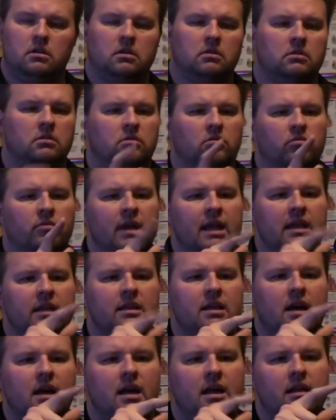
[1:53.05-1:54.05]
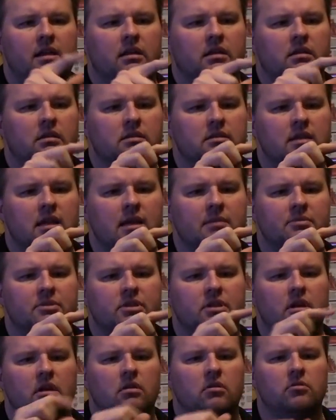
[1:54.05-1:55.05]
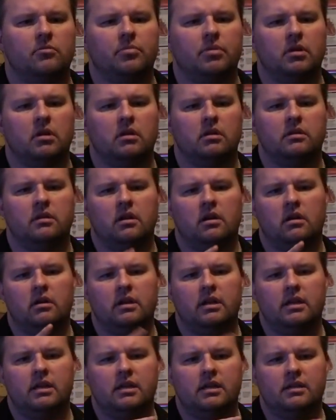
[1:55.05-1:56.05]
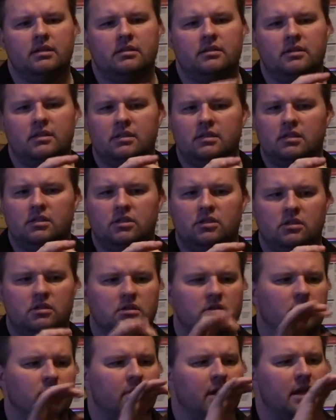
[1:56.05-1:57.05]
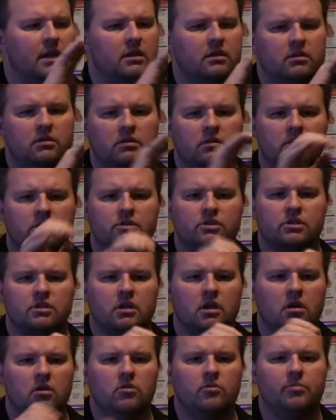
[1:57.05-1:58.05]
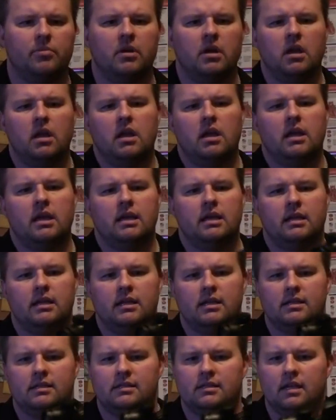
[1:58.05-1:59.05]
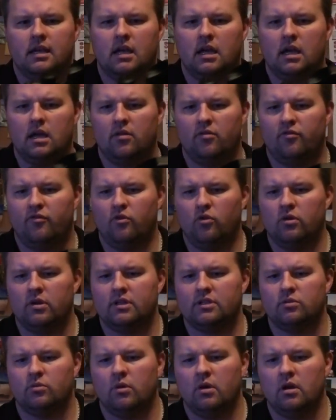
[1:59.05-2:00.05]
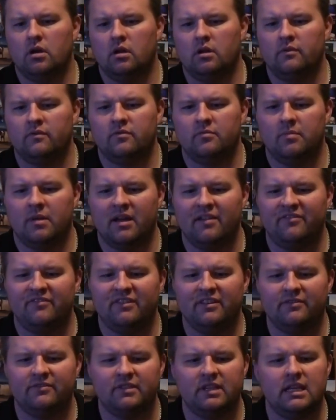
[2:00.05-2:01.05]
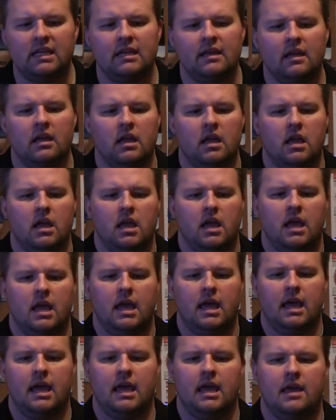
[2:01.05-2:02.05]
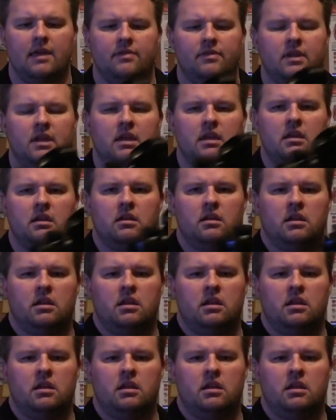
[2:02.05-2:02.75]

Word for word: a little red dot type scope. There is, this is just a regular scope. It is uh, 4 to 12 by 50. And then